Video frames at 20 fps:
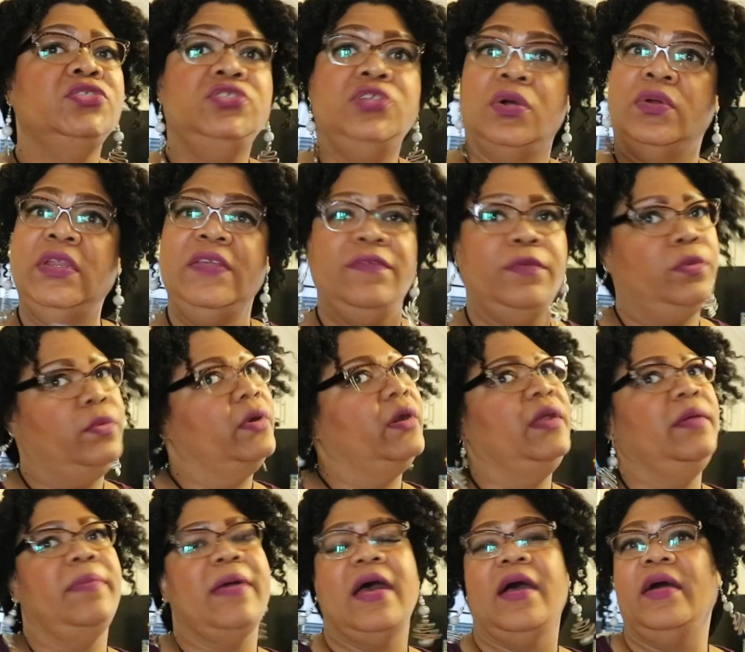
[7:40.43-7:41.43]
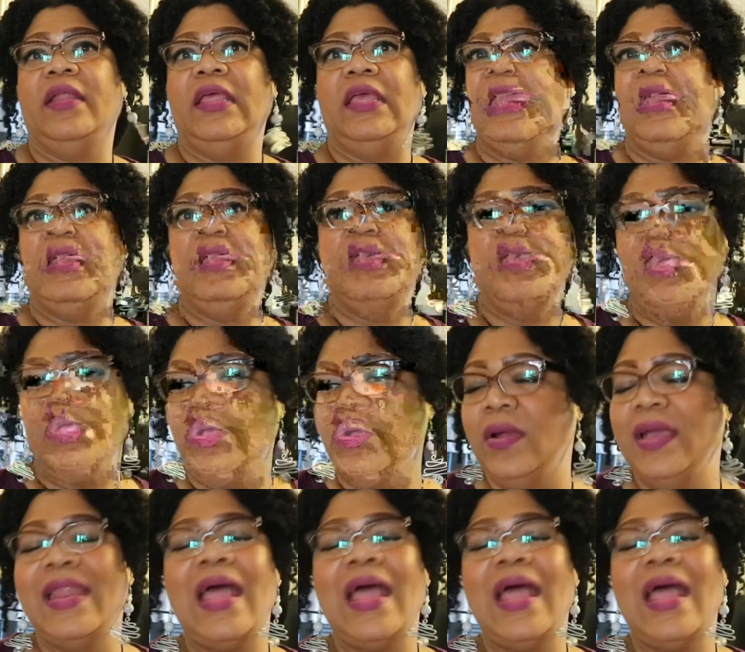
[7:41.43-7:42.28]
Don't even worry about it, you know.